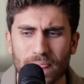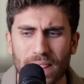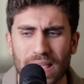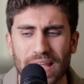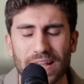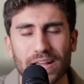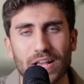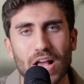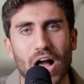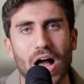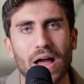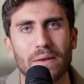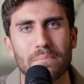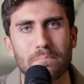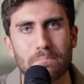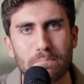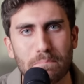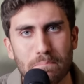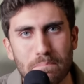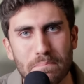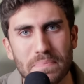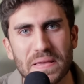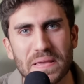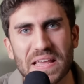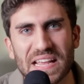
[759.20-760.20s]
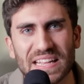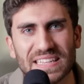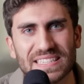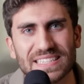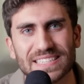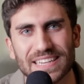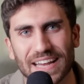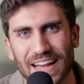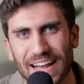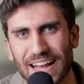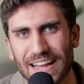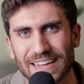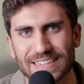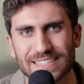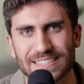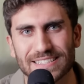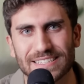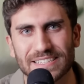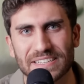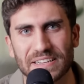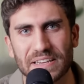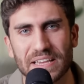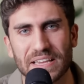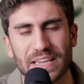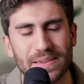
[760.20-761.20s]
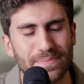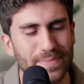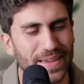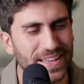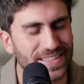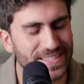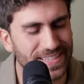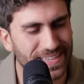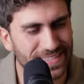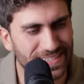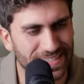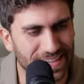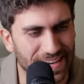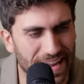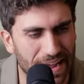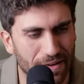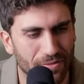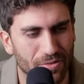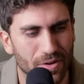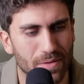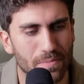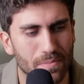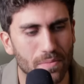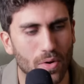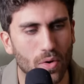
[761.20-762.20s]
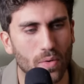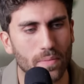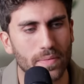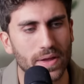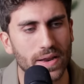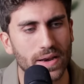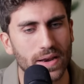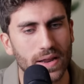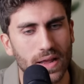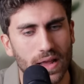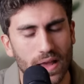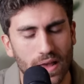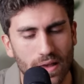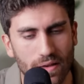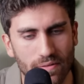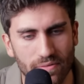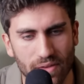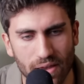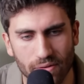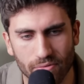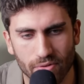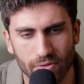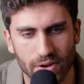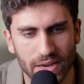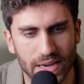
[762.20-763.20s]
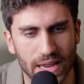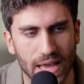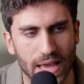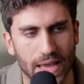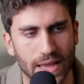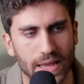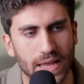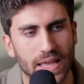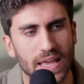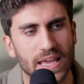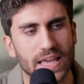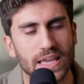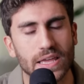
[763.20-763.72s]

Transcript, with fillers: And God meets us. He meets us in every moment of every day.